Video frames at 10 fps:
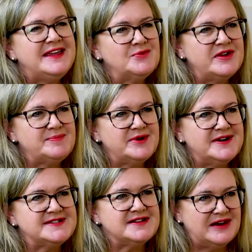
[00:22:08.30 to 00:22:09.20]
with a
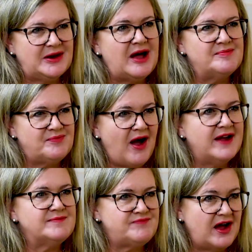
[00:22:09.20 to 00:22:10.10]
person
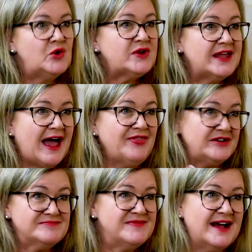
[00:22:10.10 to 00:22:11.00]
by looking at
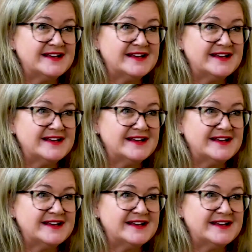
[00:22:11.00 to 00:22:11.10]
them, as